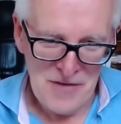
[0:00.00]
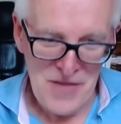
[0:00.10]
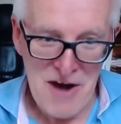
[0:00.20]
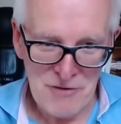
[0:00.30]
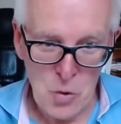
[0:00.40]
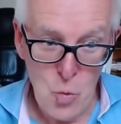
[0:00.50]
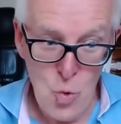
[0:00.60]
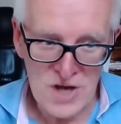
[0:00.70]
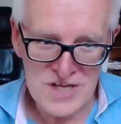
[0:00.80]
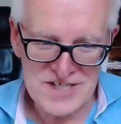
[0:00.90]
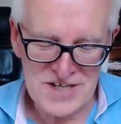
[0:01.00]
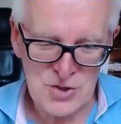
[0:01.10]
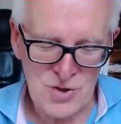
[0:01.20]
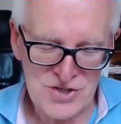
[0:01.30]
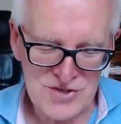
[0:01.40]
They're in a worse
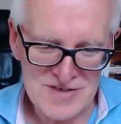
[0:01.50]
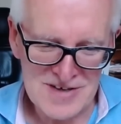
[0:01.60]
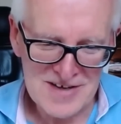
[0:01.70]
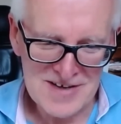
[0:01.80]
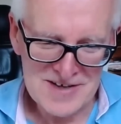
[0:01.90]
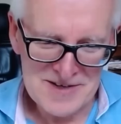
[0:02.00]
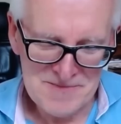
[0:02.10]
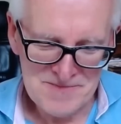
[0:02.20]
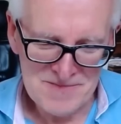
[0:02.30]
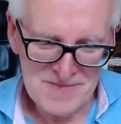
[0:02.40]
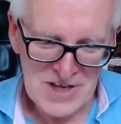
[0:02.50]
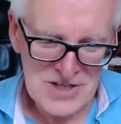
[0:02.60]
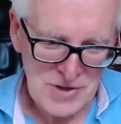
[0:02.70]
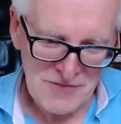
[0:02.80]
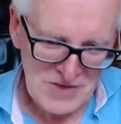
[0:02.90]
situation. Let's
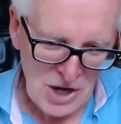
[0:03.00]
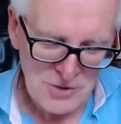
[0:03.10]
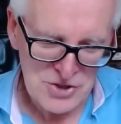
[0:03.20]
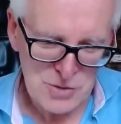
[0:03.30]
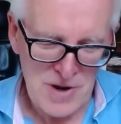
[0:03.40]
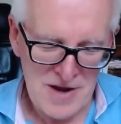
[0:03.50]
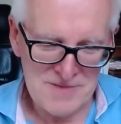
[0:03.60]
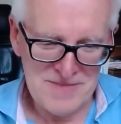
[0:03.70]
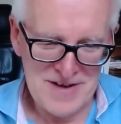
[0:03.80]
not even go to Japan.